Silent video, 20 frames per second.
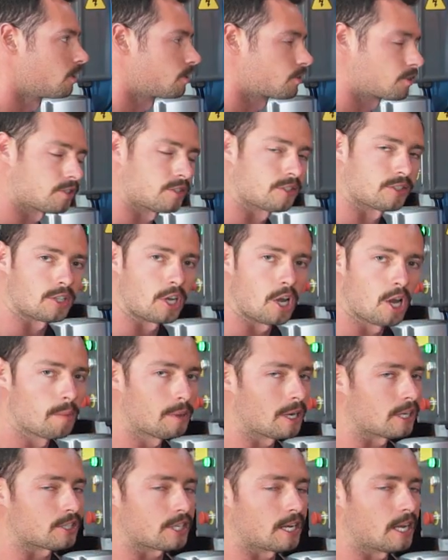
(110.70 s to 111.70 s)
So
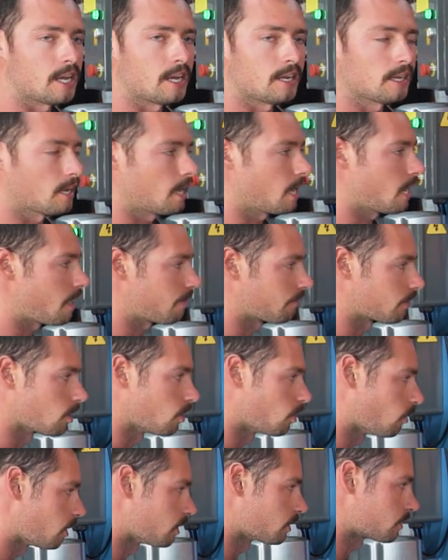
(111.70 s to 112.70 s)
much handier having a
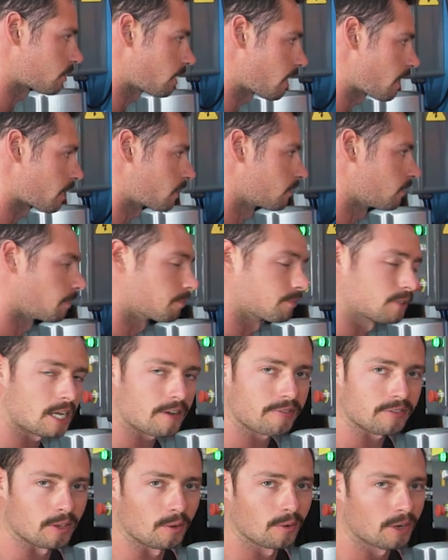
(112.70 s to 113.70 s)
hoist, hey? I
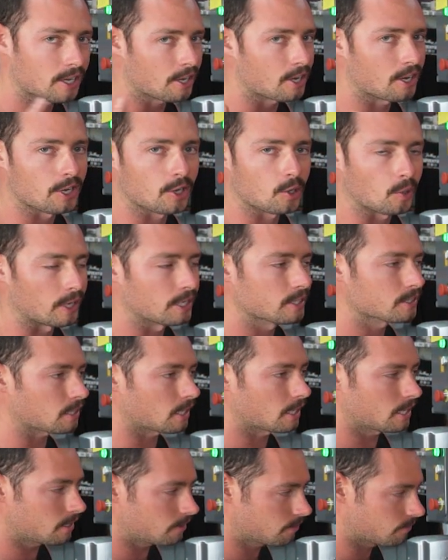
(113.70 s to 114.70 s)
definitely want to go to
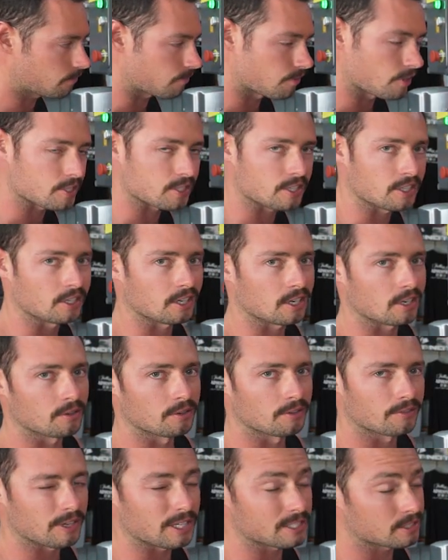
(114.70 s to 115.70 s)
Queensland. First thing I'm going
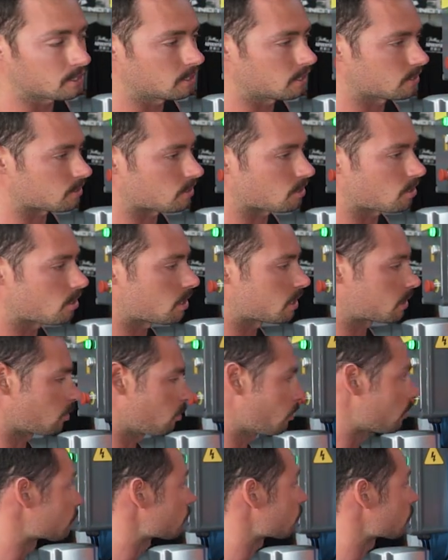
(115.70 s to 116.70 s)
to invest in is a nice
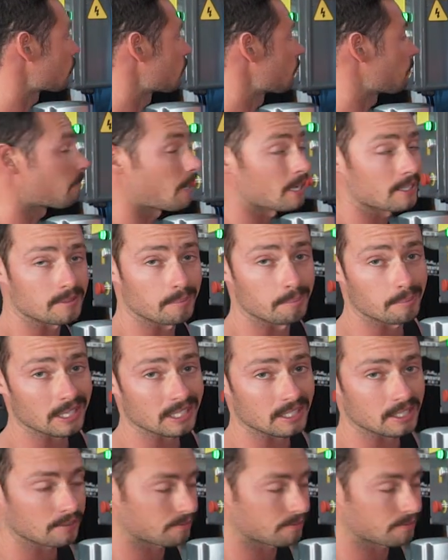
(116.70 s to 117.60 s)
hoist. Makes a big